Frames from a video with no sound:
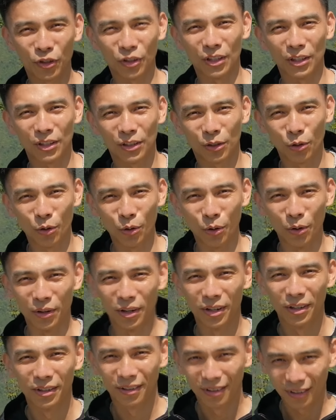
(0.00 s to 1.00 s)
is called
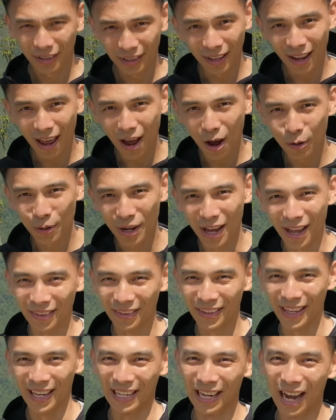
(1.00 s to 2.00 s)
cloud
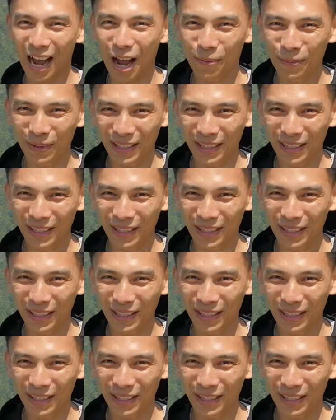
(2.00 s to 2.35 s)
hunting, I believe.